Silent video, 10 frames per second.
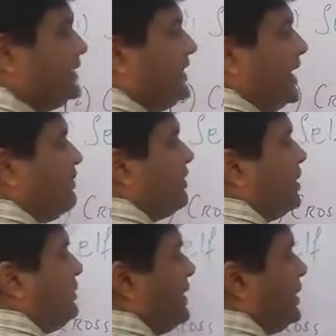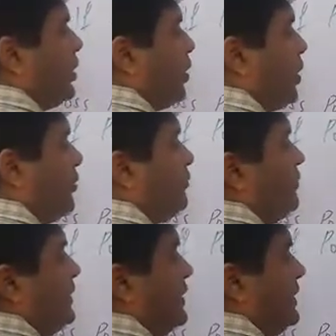they will be
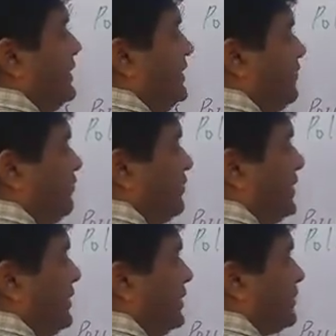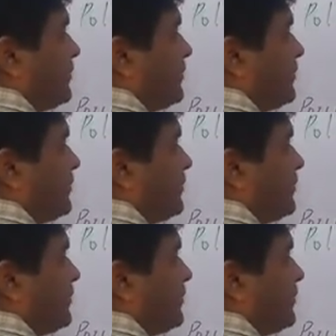of different